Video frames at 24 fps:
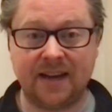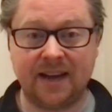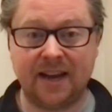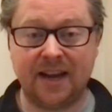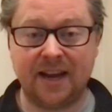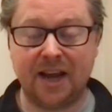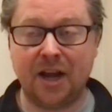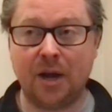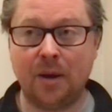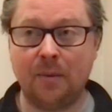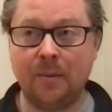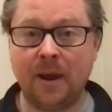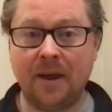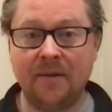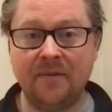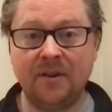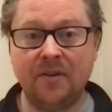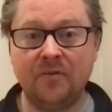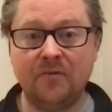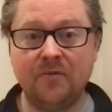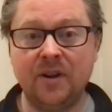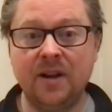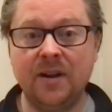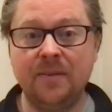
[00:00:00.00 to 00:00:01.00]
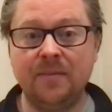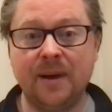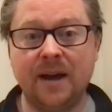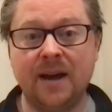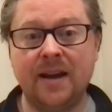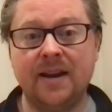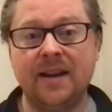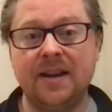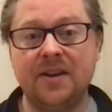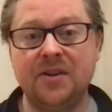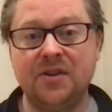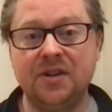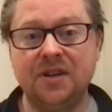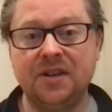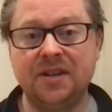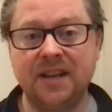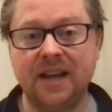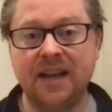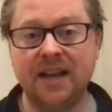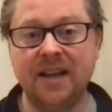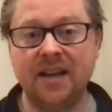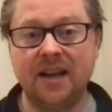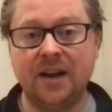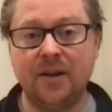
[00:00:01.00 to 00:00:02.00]
and I'm having a really bad energy
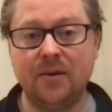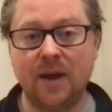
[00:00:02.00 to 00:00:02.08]
day, I,